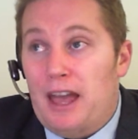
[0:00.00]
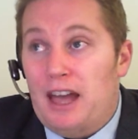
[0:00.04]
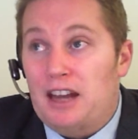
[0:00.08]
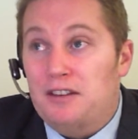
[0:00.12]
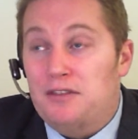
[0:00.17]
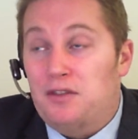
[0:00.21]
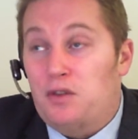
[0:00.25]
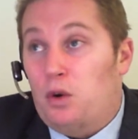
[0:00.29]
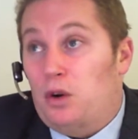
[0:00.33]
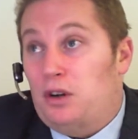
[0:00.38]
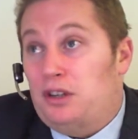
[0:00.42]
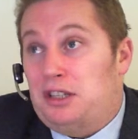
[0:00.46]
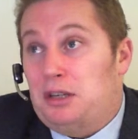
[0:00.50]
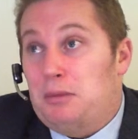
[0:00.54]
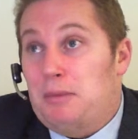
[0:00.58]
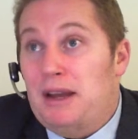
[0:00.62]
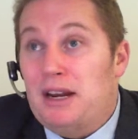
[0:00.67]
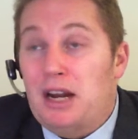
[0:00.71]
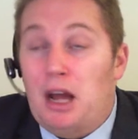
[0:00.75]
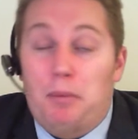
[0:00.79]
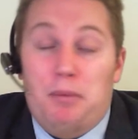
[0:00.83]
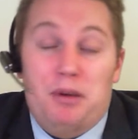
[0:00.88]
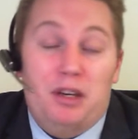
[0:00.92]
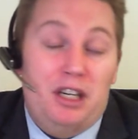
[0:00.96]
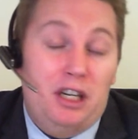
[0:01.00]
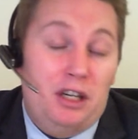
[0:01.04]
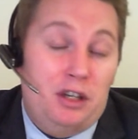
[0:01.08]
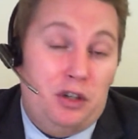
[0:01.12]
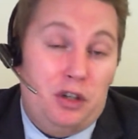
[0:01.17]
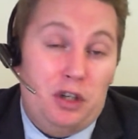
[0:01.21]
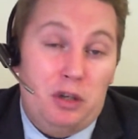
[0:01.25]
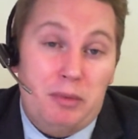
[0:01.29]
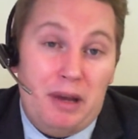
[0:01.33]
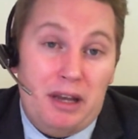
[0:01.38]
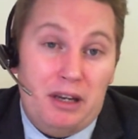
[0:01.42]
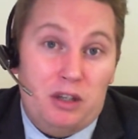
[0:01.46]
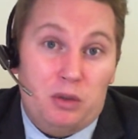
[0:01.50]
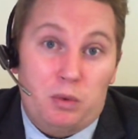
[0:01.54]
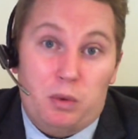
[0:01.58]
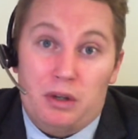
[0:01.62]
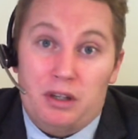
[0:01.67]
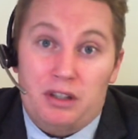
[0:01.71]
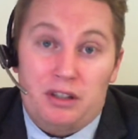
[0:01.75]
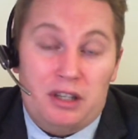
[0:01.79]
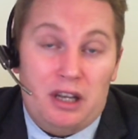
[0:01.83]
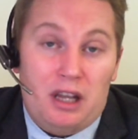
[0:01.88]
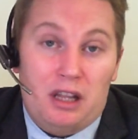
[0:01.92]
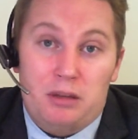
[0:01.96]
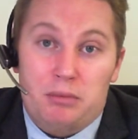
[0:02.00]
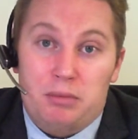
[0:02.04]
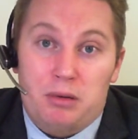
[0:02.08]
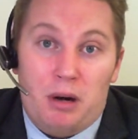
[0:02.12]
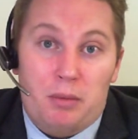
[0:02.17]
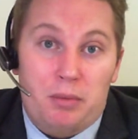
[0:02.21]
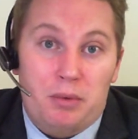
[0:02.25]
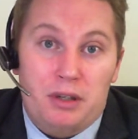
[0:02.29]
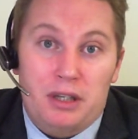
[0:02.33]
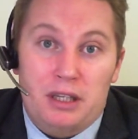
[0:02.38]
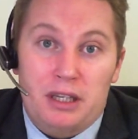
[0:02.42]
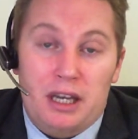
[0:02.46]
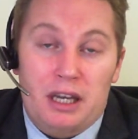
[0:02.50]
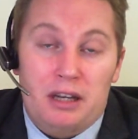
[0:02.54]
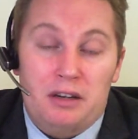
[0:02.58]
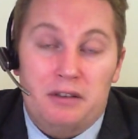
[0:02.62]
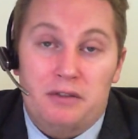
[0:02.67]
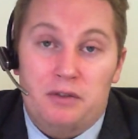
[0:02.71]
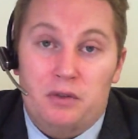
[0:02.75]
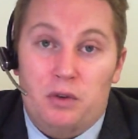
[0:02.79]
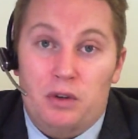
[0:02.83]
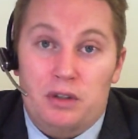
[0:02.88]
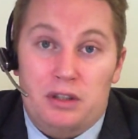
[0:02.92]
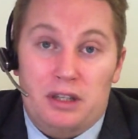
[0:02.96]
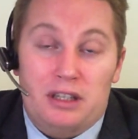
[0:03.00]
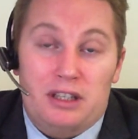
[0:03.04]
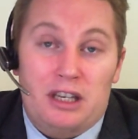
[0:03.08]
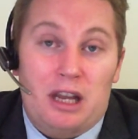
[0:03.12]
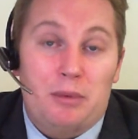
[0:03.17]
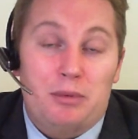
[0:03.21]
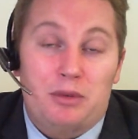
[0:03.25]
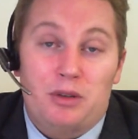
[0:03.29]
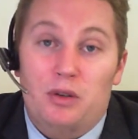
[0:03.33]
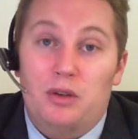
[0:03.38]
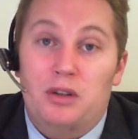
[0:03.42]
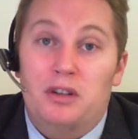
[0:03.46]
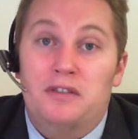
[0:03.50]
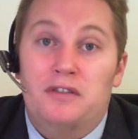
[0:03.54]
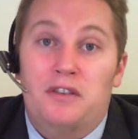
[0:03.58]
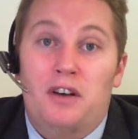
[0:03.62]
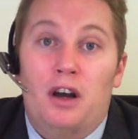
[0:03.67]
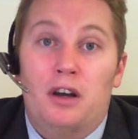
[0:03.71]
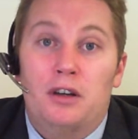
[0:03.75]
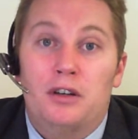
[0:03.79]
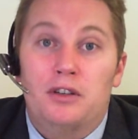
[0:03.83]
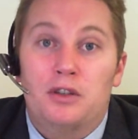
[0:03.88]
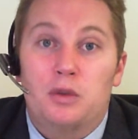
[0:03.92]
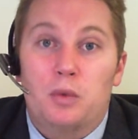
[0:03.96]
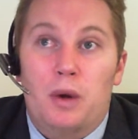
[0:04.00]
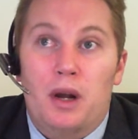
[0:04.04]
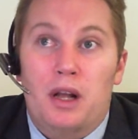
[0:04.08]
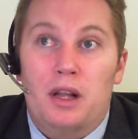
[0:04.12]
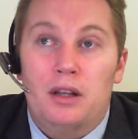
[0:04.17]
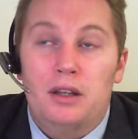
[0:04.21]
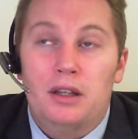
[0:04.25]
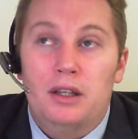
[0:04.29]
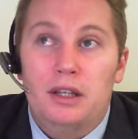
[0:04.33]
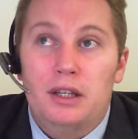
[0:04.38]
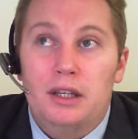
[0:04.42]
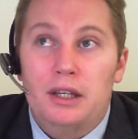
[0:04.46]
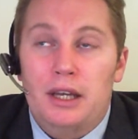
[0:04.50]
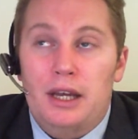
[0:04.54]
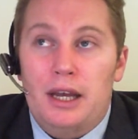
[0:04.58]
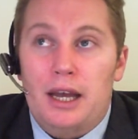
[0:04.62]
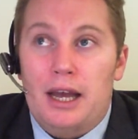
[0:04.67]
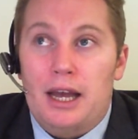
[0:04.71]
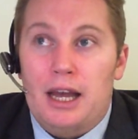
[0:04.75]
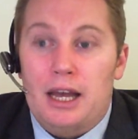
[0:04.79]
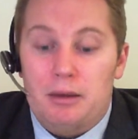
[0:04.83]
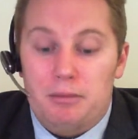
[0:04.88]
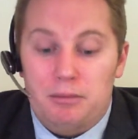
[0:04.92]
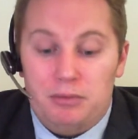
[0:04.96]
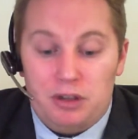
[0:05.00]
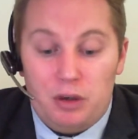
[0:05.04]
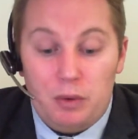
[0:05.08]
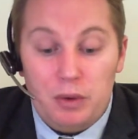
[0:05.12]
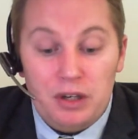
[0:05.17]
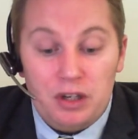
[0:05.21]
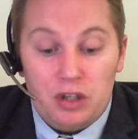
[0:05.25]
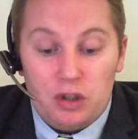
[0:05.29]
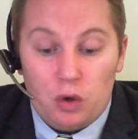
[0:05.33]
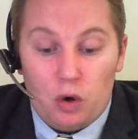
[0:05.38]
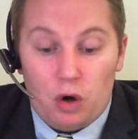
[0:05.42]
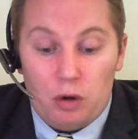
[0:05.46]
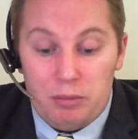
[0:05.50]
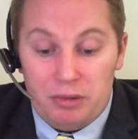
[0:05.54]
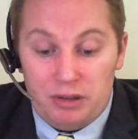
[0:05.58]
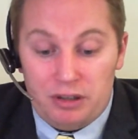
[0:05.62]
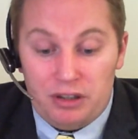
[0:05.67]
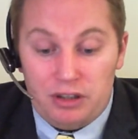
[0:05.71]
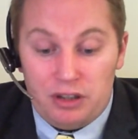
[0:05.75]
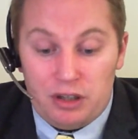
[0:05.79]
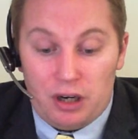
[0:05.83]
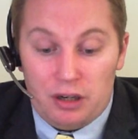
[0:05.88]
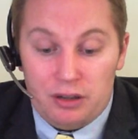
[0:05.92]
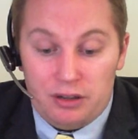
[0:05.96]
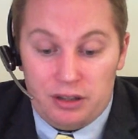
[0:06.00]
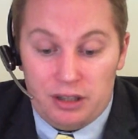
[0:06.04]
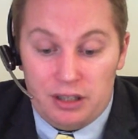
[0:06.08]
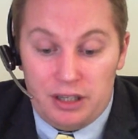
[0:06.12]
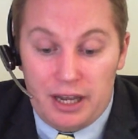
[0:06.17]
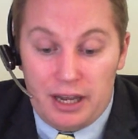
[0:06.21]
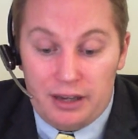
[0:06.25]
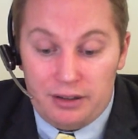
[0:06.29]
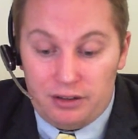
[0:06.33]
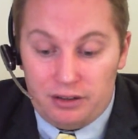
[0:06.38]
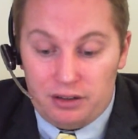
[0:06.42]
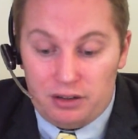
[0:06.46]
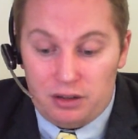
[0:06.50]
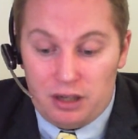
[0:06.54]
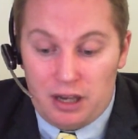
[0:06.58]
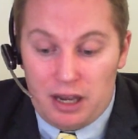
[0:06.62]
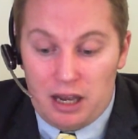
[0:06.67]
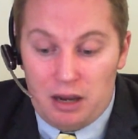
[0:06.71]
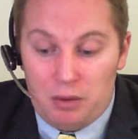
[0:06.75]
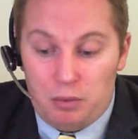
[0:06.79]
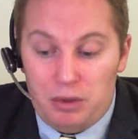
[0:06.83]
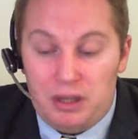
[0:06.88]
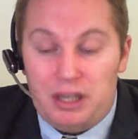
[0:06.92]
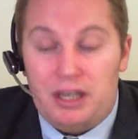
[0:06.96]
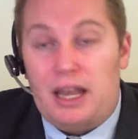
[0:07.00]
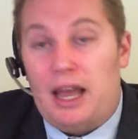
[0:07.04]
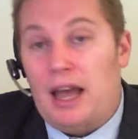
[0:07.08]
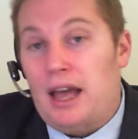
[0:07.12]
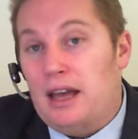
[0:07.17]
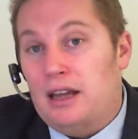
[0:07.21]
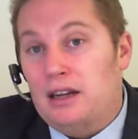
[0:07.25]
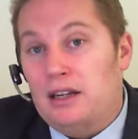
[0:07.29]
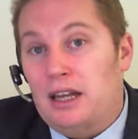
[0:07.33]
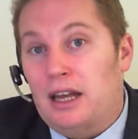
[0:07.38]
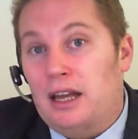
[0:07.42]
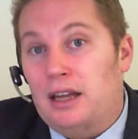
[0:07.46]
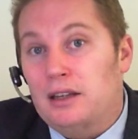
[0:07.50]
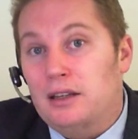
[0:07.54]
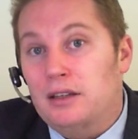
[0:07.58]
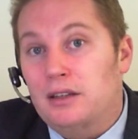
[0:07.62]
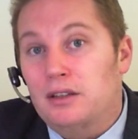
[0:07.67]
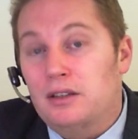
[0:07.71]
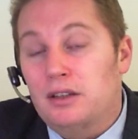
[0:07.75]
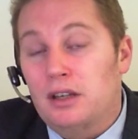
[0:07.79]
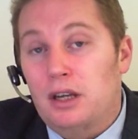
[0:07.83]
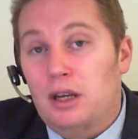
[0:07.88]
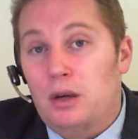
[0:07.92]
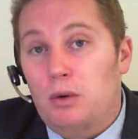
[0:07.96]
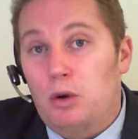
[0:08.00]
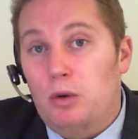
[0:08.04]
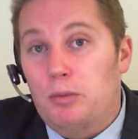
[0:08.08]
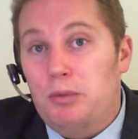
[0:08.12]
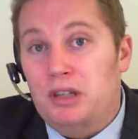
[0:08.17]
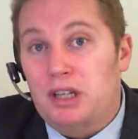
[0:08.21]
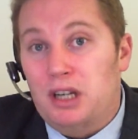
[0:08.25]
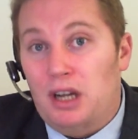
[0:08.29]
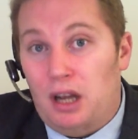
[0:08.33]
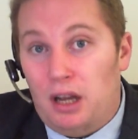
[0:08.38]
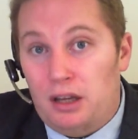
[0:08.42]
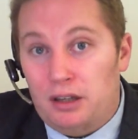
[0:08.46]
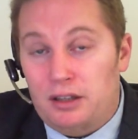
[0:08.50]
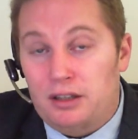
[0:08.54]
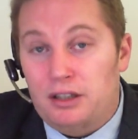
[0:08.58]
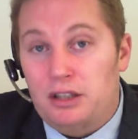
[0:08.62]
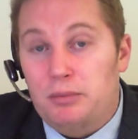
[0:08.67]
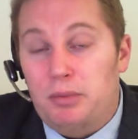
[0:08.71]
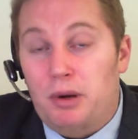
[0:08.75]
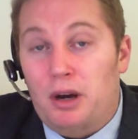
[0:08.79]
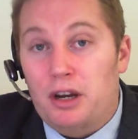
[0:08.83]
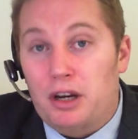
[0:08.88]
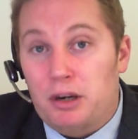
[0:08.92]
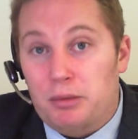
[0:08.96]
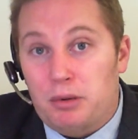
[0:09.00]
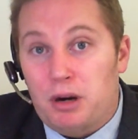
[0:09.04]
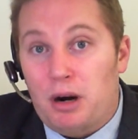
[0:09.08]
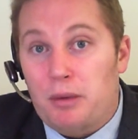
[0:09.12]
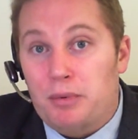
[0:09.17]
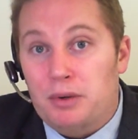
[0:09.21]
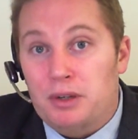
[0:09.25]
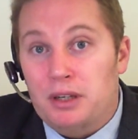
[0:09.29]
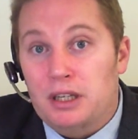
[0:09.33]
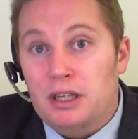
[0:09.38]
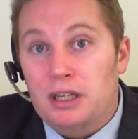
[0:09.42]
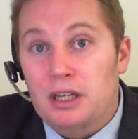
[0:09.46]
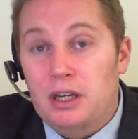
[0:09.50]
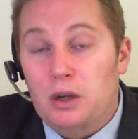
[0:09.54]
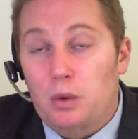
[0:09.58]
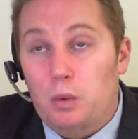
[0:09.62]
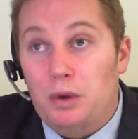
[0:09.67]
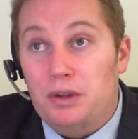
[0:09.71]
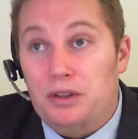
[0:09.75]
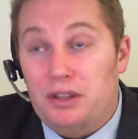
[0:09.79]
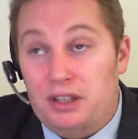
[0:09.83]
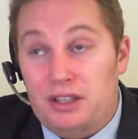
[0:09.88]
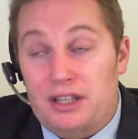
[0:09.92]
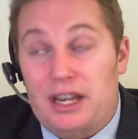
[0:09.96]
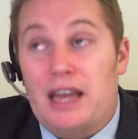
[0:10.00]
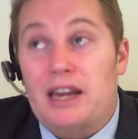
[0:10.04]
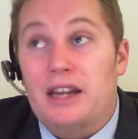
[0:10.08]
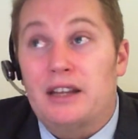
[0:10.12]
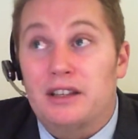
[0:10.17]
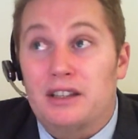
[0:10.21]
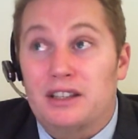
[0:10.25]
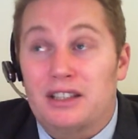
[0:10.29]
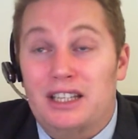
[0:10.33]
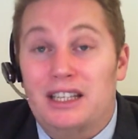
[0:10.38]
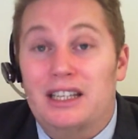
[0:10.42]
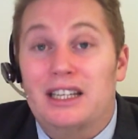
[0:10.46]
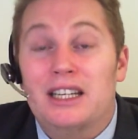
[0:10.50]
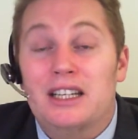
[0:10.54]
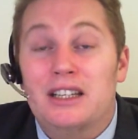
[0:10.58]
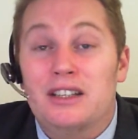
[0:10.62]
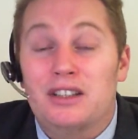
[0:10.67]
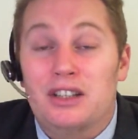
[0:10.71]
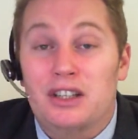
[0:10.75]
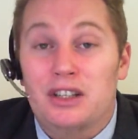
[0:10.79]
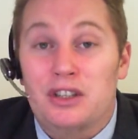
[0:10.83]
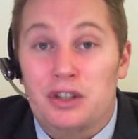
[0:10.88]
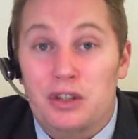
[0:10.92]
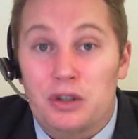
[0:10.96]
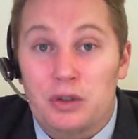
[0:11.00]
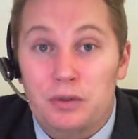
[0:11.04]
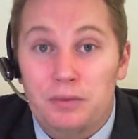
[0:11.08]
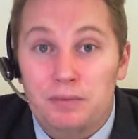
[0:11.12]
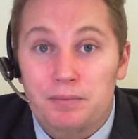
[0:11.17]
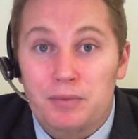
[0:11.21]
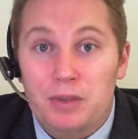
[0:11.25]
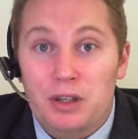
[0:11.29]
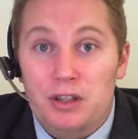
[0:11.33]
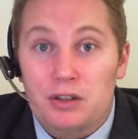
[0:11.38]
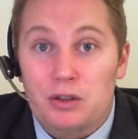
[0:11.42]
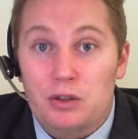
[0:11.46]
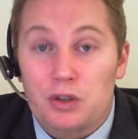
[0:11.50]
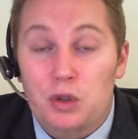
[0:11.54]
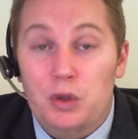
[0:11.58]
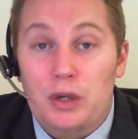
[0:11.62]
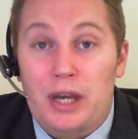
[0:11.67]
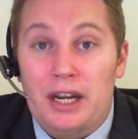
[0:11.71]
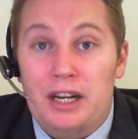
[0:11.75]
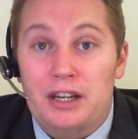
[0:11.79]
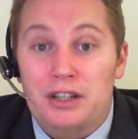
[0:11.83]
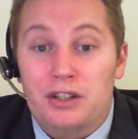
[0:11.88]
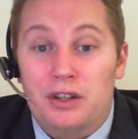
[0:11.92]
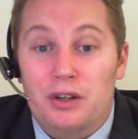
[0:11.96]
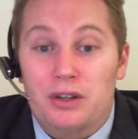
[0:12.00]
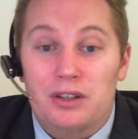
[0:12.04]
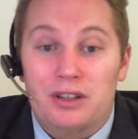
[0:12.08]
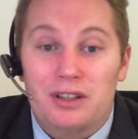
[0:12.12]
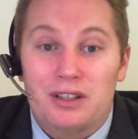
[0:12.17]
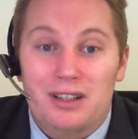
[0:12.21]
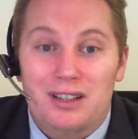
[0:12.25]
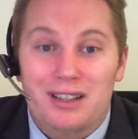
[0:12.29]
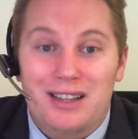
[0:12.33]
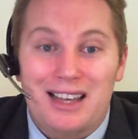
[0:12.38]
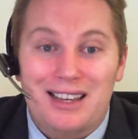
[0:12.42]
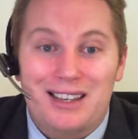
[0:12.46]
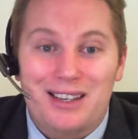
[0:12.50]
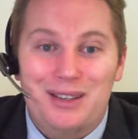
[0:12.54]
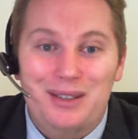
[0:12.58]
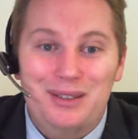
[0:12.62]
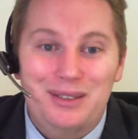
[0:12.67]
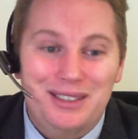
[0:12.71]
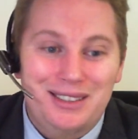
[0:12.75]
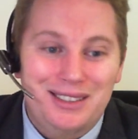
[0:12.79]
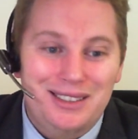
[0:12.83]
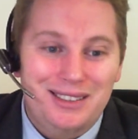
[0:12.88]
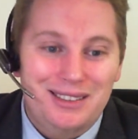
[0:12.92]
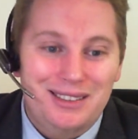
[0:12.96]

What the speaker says: And of course, there may not be an issue. You may just want to sell the property, and of course that's absolutely fine as well. So in short, Mrs. Johnson, yes, we can and will be delighted to buy your property with the tenant still in situ. So do get in touch. Thank you.